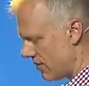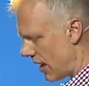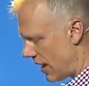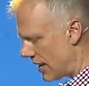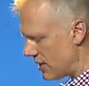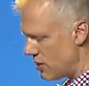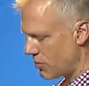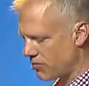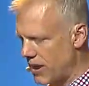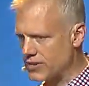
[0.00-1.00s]
on IT
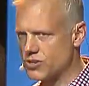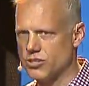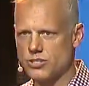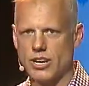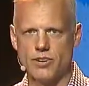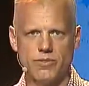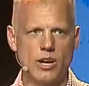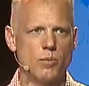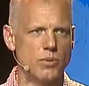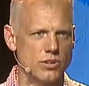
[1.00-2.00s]
professionals, on
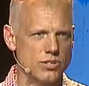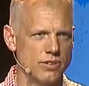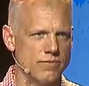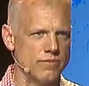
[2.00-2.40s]
developers.